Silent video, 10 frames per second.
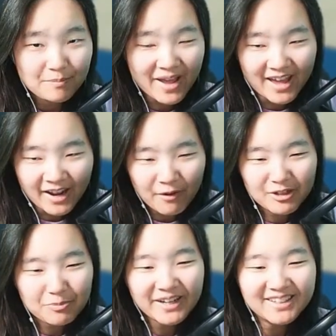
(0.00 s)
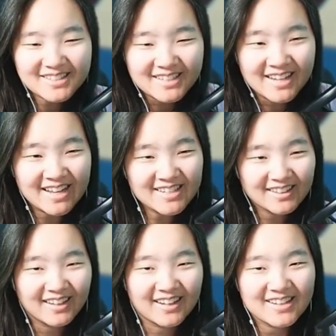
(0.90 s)
Man, I always pick a scene
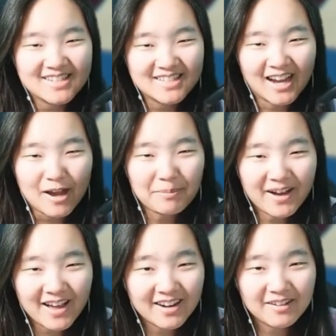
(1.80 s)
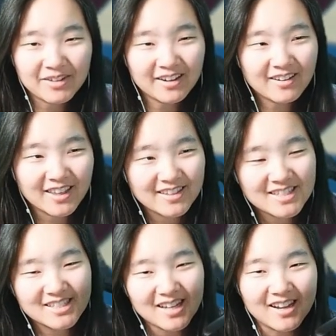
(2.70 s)
to like stop on, and I'm like, okay,
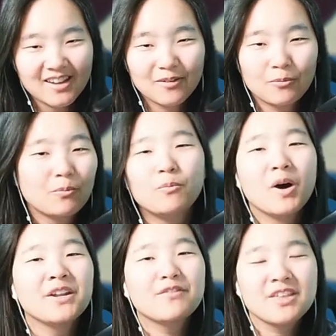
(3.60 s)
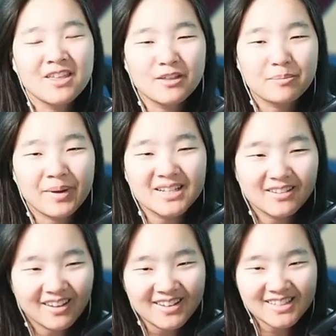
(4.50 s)
this is like one of the either best
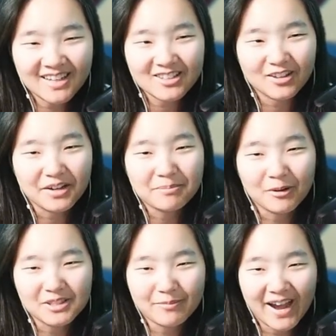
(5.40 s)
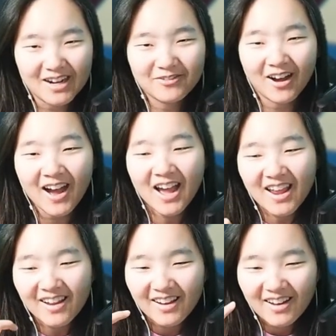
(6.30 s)
looking scenes or like most impactful.
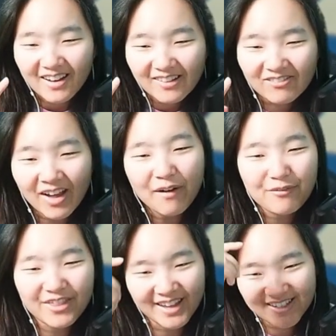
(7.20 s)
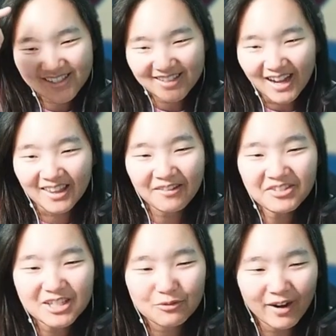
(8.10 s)
I love this. I love
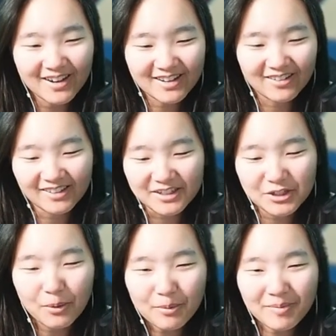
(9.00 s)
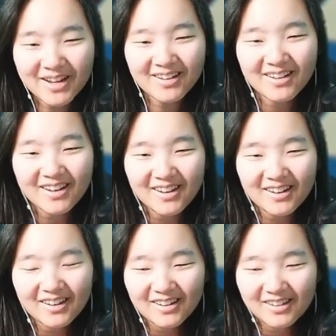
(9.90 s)
this right here. Like, Doberman
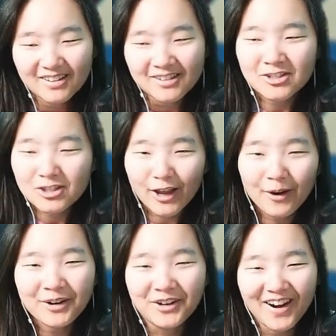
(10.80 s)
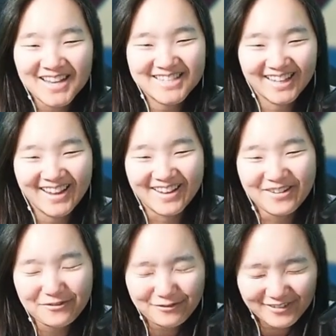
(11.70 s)
is so
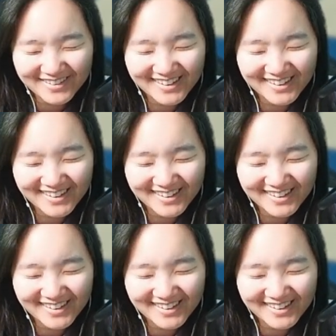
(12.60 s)
aggressive.